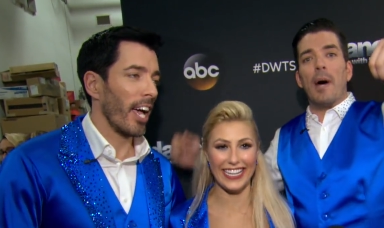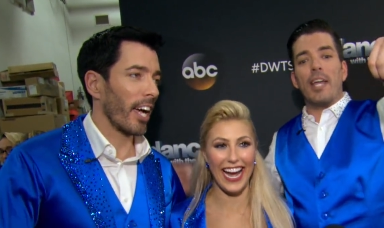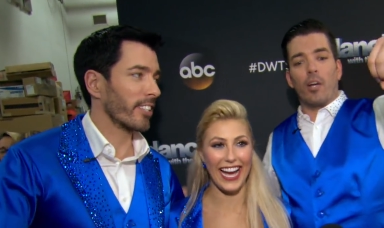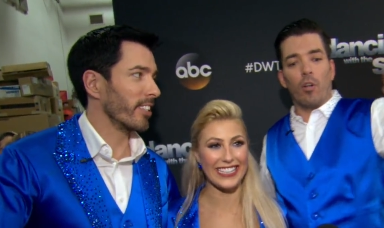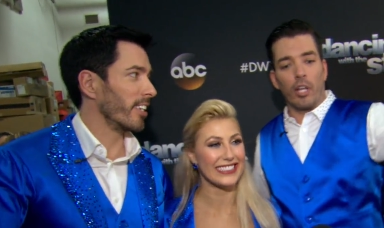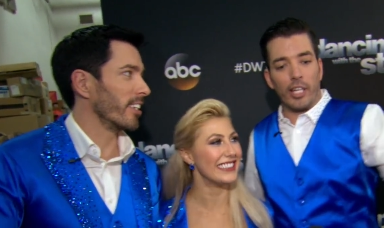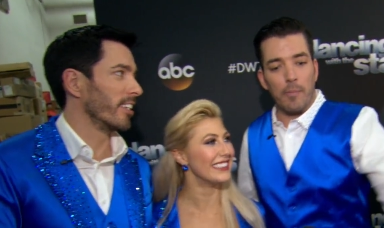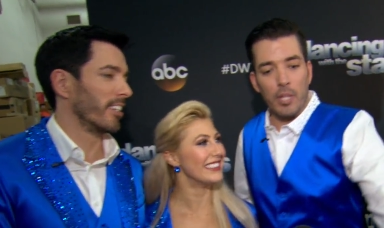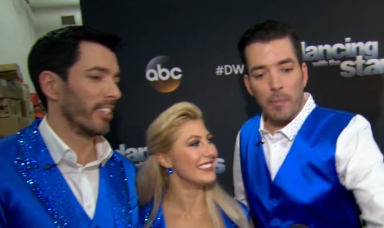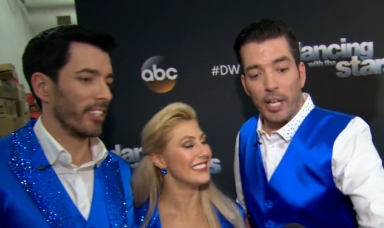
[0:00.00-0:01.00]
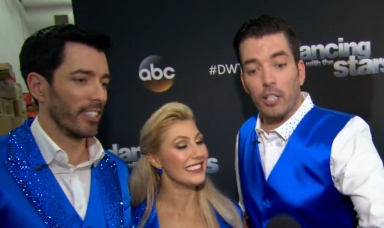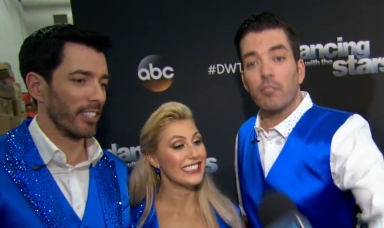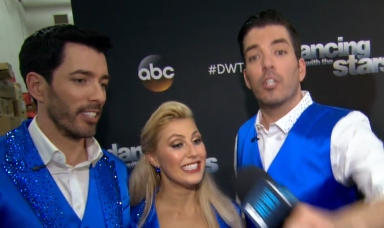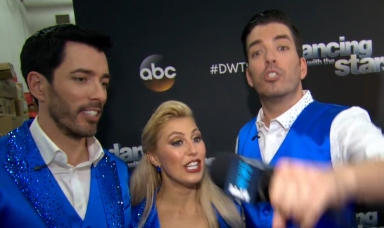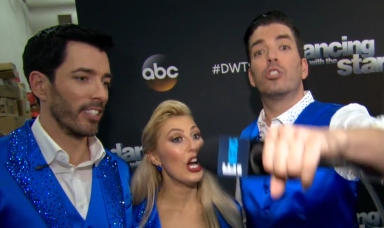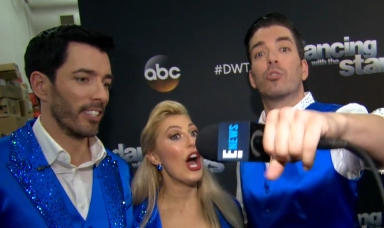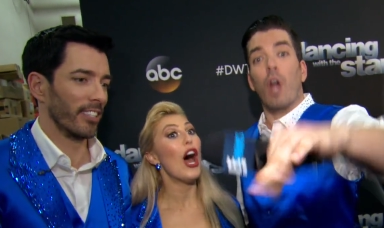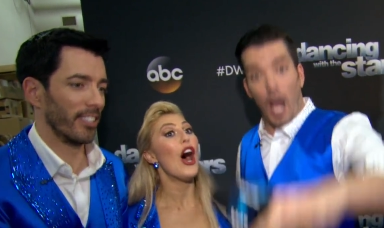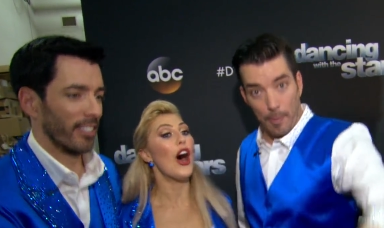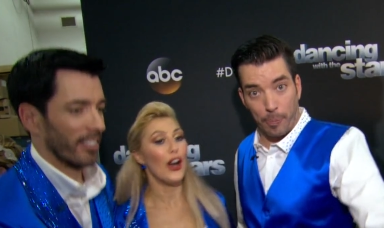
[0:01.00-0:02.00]
Speaker 1: Mike, hold on, give me the mic.
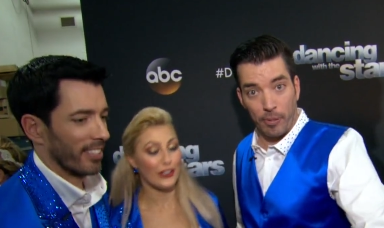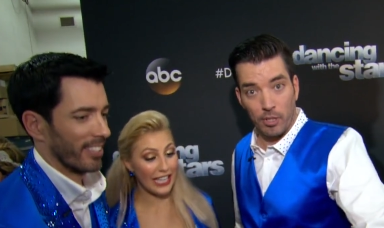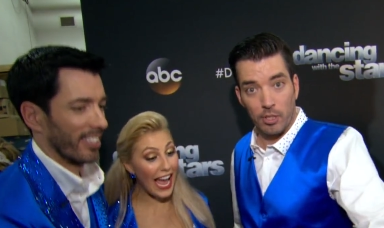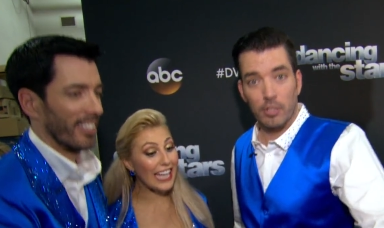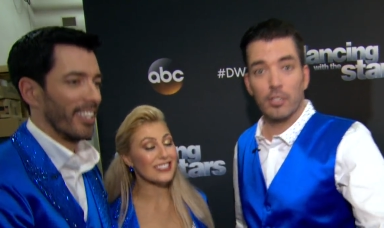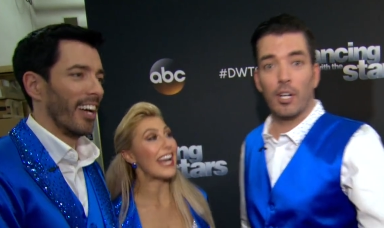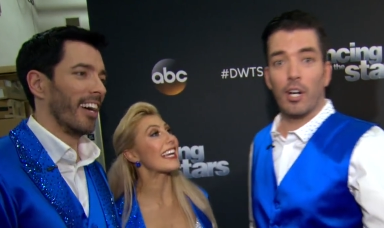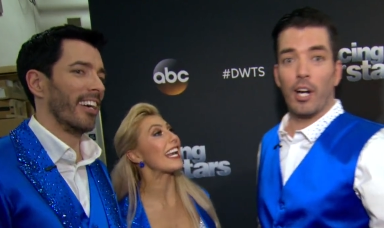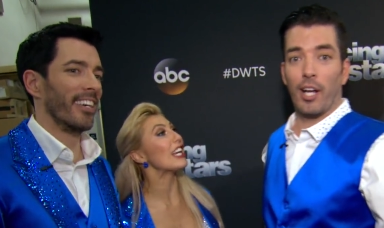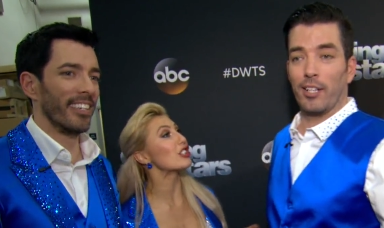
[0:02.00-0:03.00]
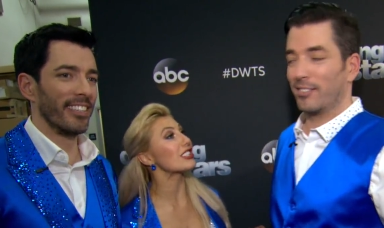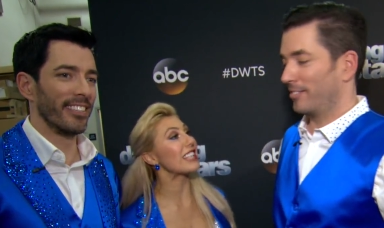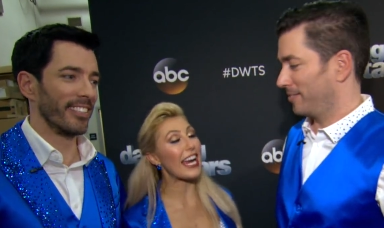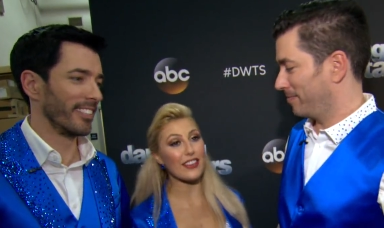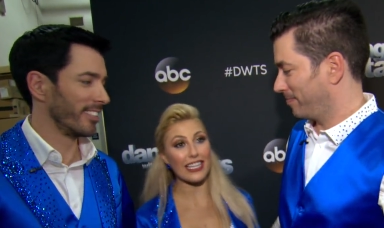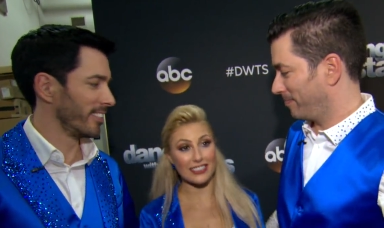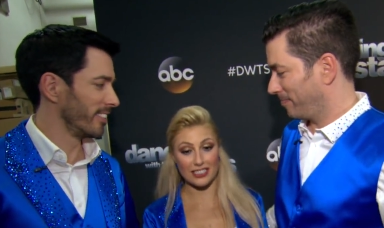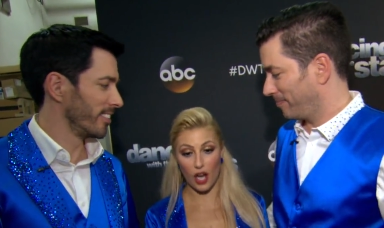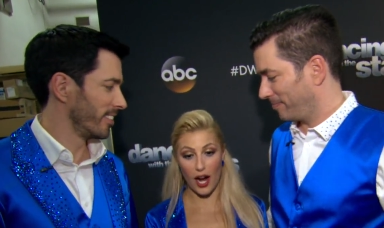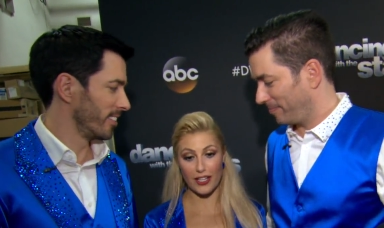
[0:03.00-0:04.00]
Drop. Yes, I can actually
Speaker 2: say that
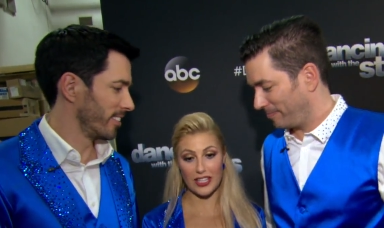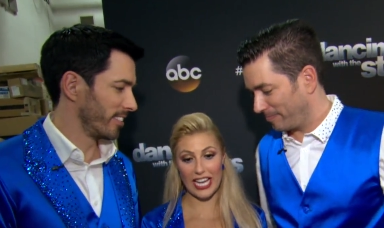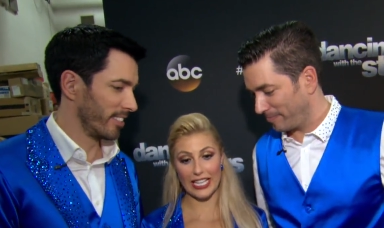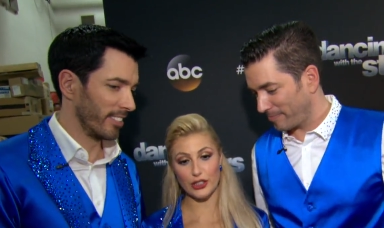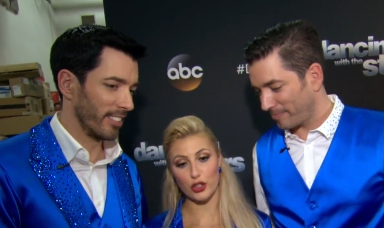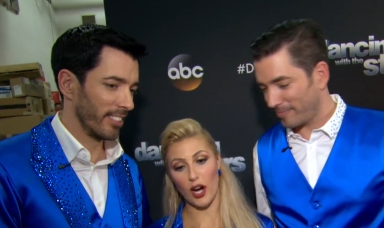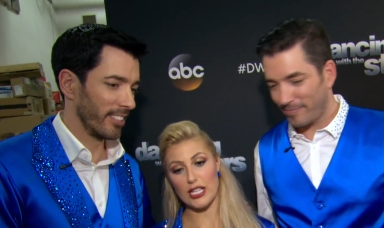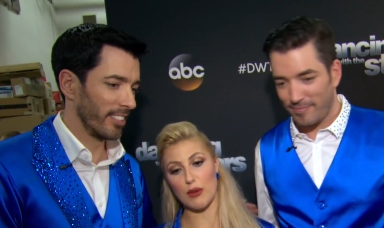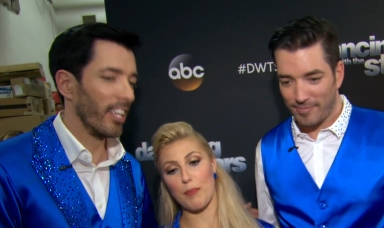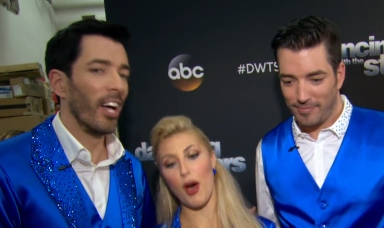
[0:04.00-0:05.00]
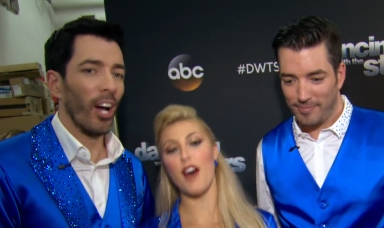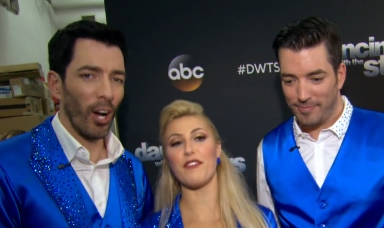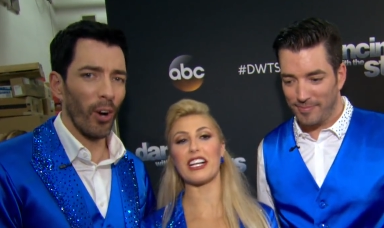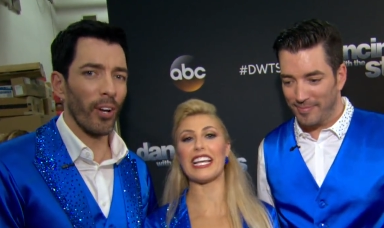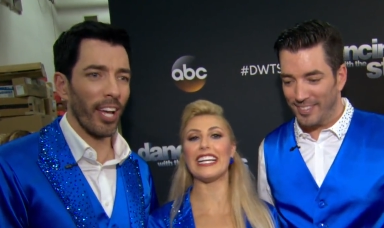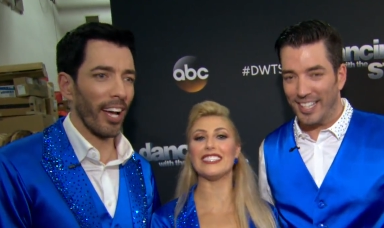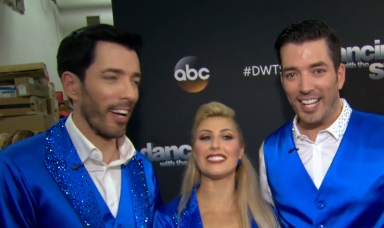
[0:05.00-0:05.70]
slide at the end, you guys were perfect. Oh yeah.